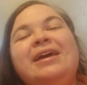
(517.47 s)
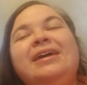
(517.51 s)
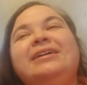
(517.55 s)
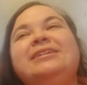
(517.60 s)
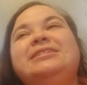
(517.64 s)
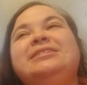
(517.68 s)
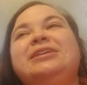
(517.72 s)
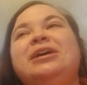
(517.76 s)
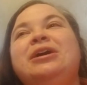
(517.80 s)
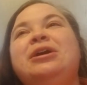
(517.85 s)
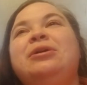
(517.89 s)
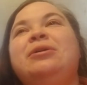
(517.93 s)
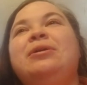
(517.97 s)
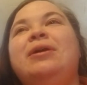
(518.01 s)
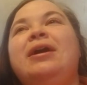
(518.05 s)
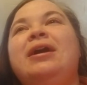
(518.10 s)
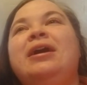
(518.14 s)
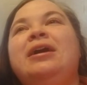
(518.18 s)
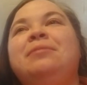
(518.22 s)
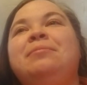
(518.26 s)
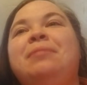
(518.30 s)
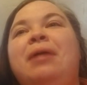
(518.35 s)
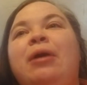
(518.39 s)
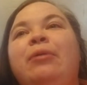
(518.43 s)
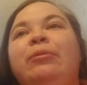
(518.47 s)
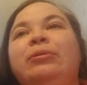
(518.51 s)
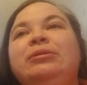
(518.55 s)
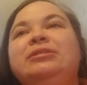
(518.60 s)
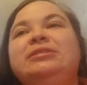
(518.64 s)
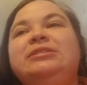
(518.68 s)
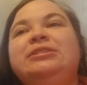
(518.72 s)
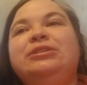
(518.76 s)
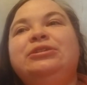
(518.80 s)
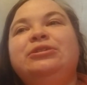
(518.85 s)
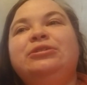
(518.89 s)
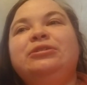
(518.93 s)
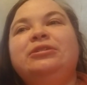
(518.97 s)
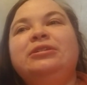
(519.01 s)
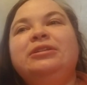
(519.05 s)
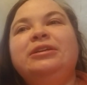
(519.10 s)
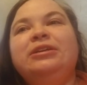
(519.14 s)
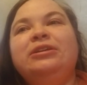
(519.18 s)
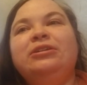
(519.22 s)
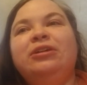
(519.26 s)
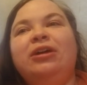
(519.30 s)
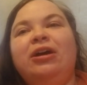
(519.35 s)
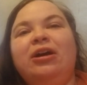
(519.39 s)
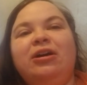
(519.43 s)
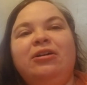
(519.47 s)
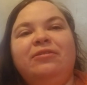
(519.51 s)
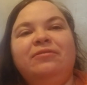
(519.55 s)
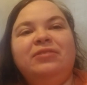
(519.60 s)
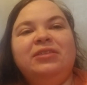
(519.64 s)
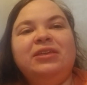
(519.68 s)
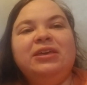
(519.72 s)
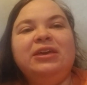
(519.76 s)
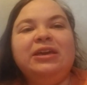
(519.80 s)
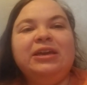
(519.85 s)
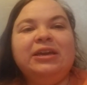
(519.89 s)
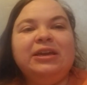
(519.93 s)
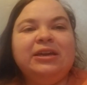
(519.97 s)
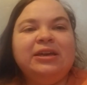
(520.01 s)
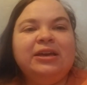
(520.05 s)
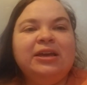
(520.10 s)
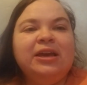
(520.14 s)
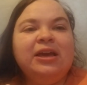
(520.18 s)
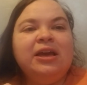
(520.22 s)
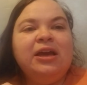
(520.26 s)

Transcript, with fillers: So um, I would steer clear of the